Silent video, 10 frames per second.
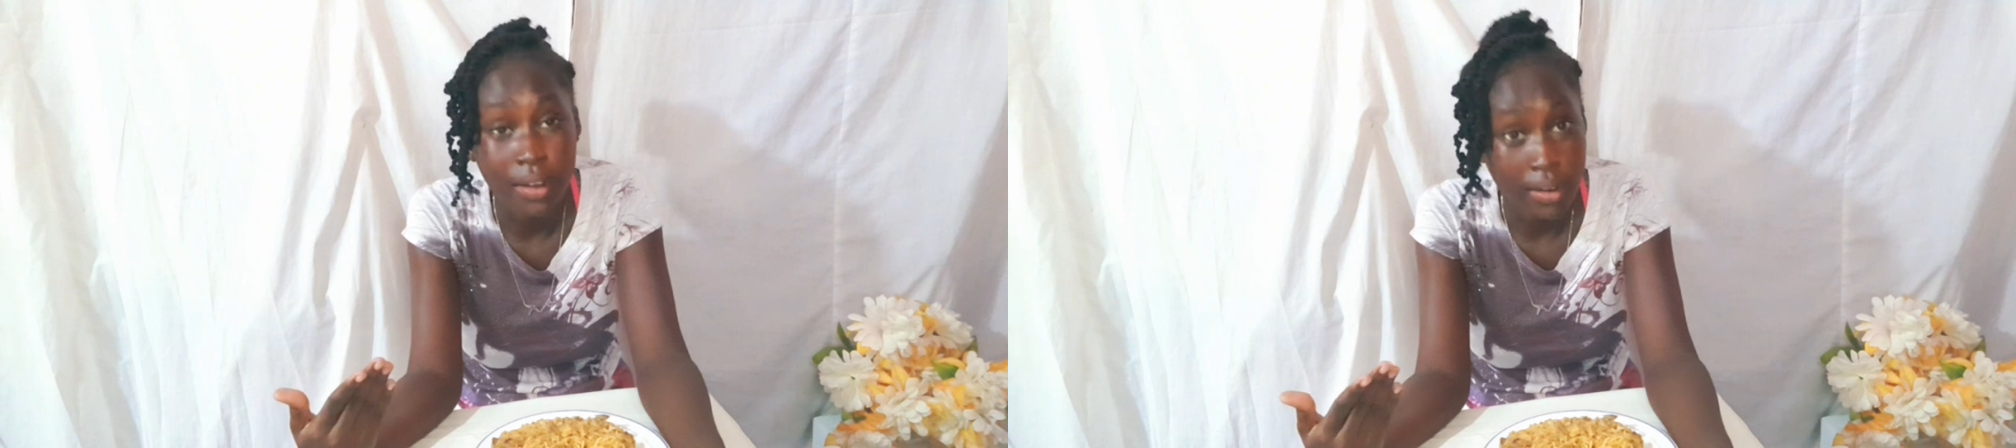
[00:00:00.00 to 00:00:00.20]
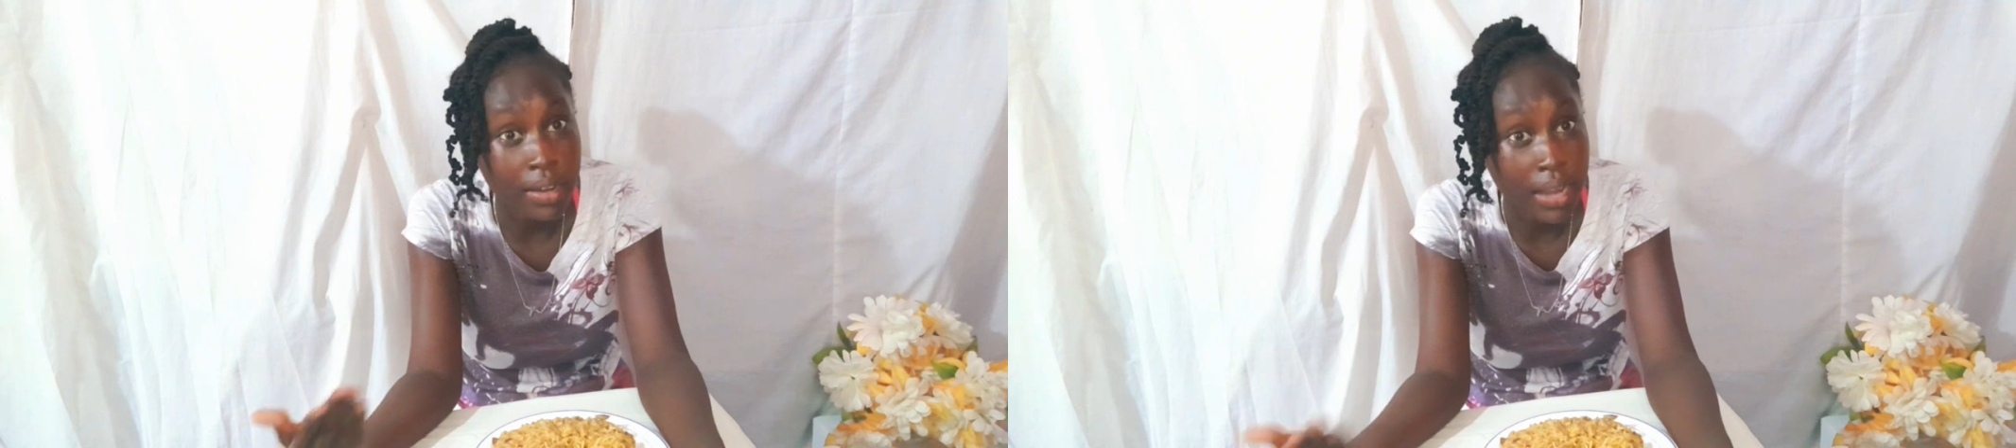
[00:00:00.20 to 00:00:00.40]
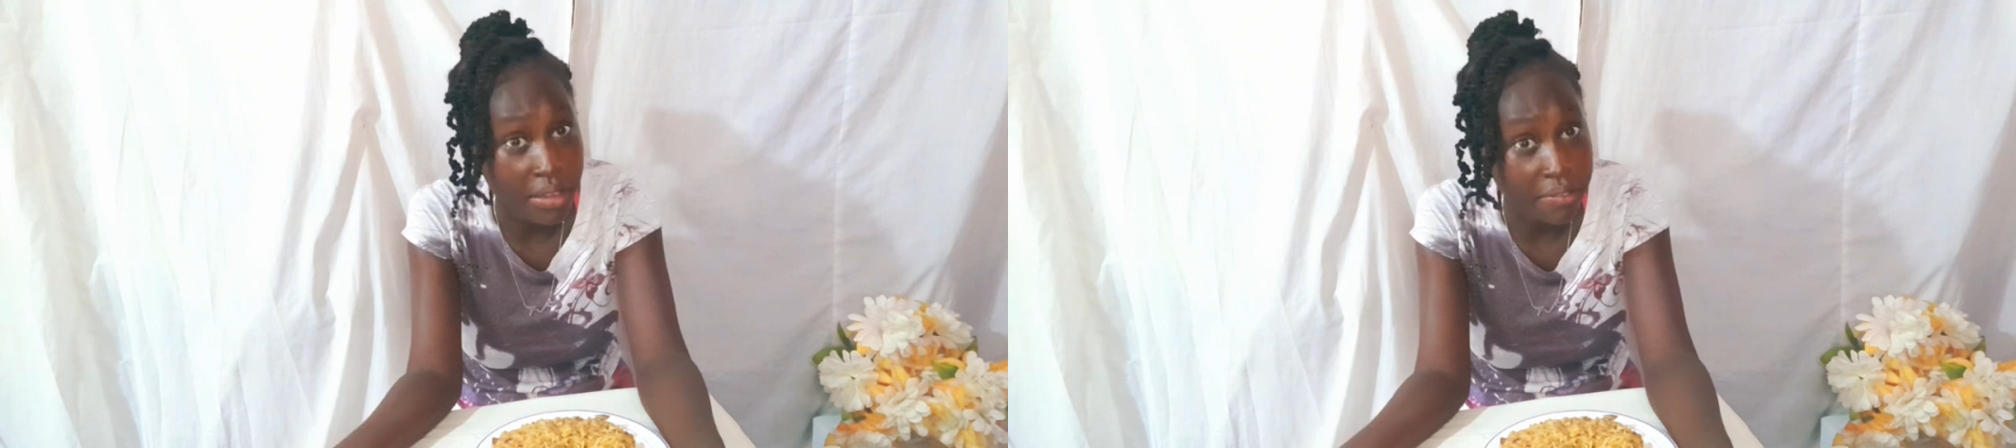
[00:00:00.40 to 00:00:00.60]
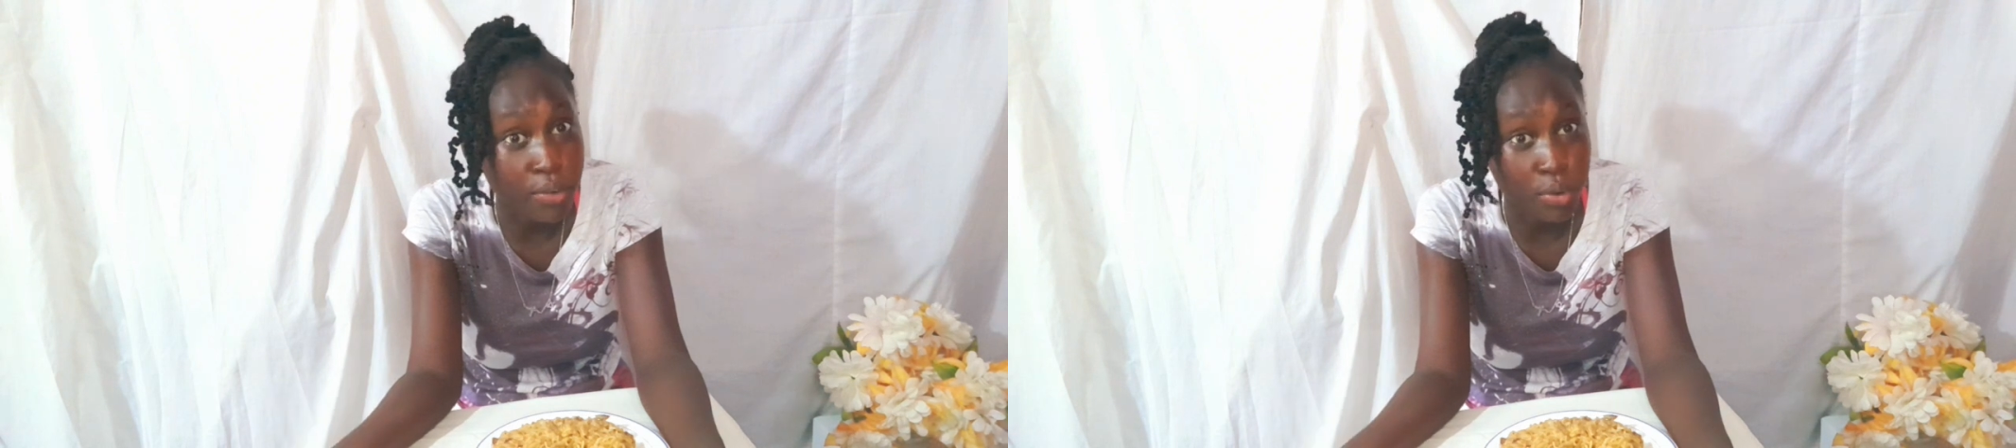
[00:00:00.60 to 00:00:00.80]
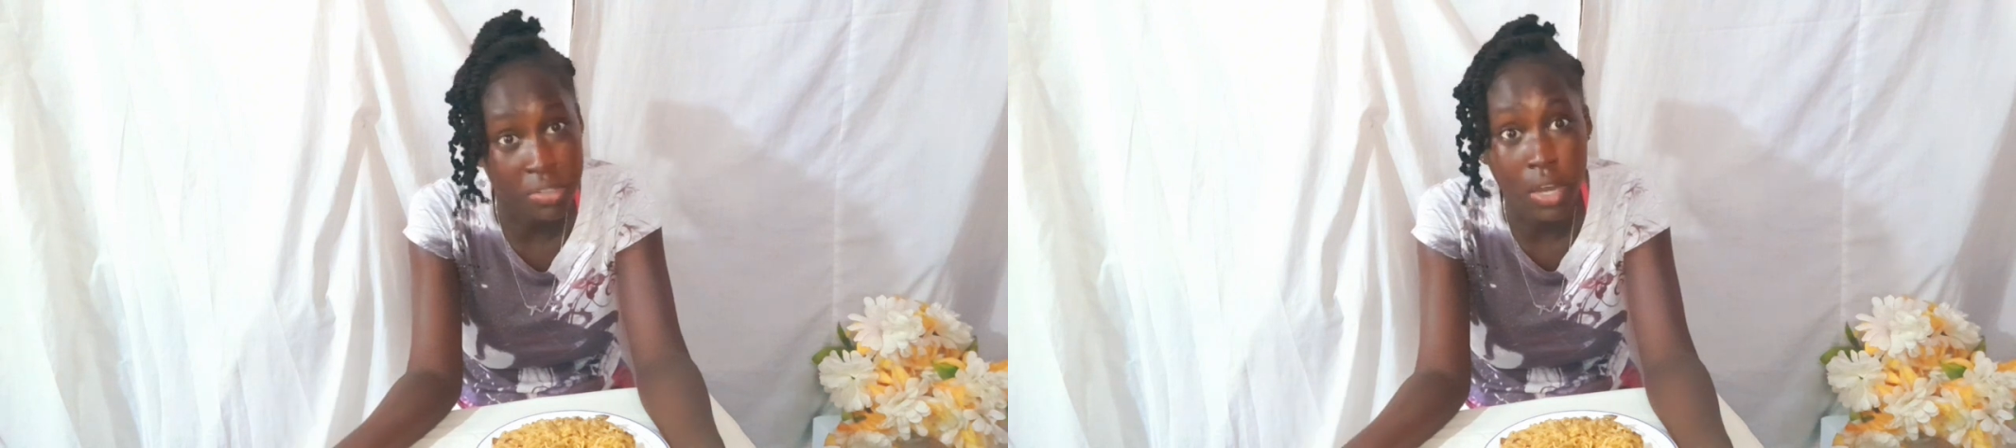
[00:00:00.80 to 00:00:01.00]
life
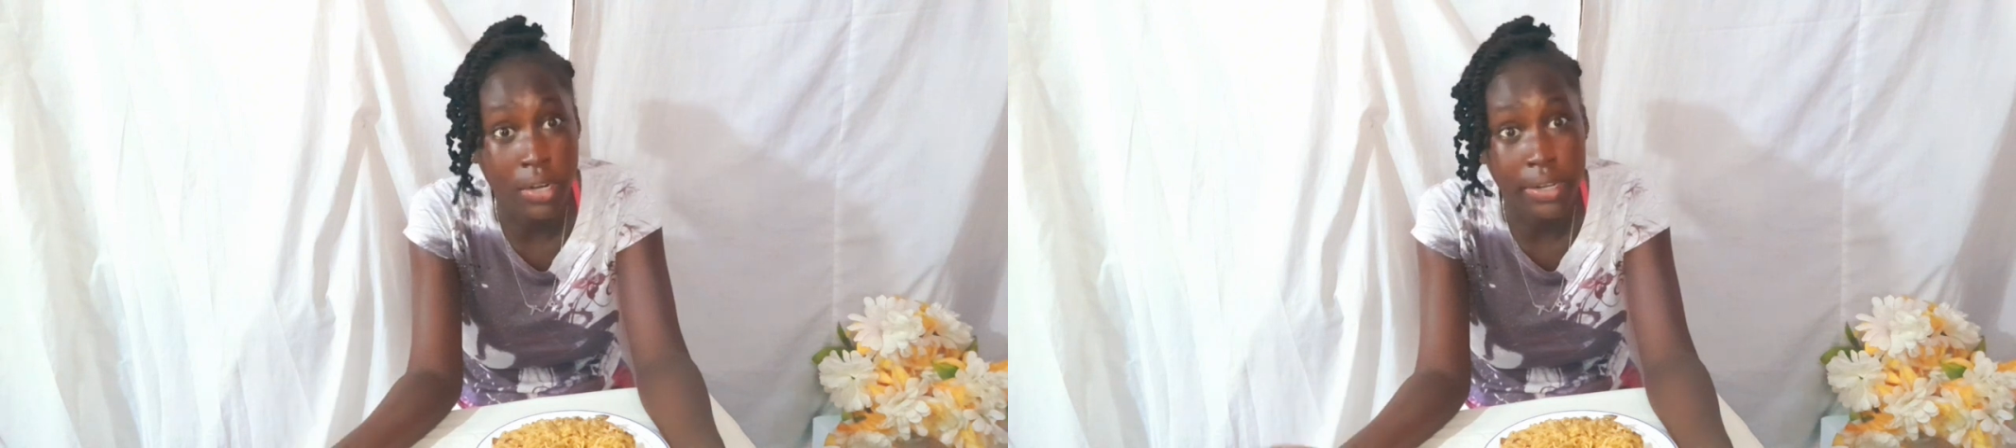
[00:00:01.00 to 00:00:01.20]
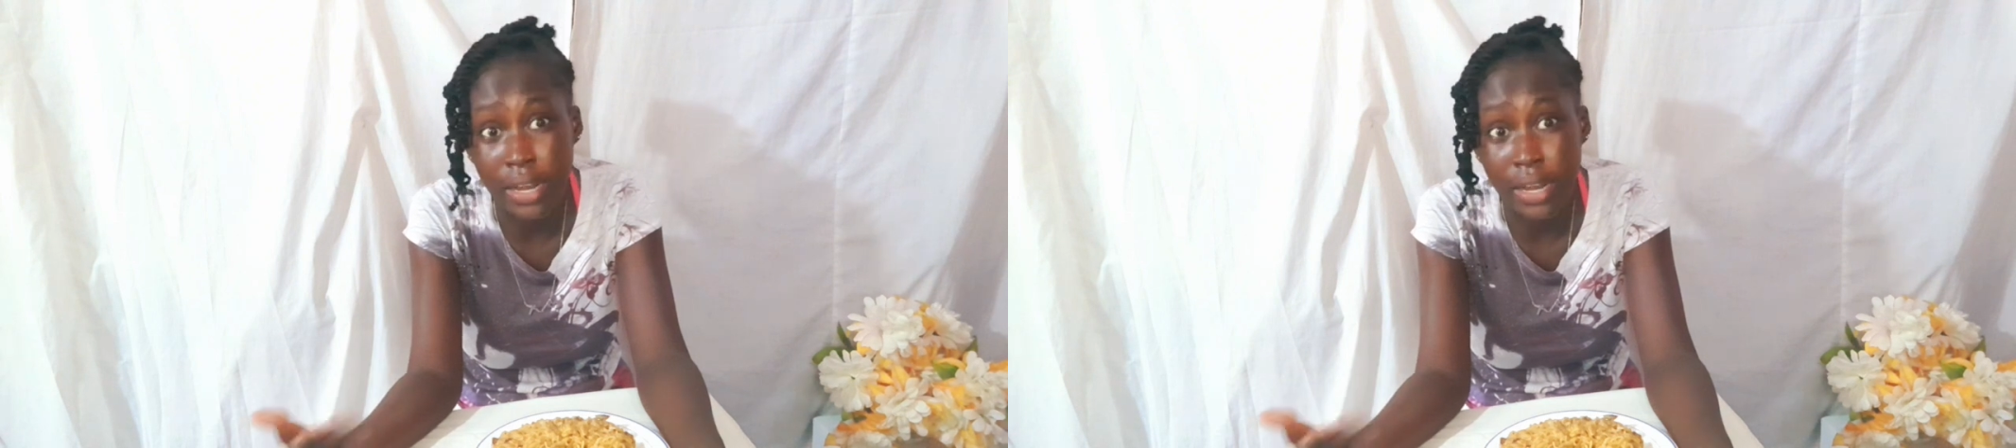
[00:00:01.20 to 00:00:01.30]
goes on and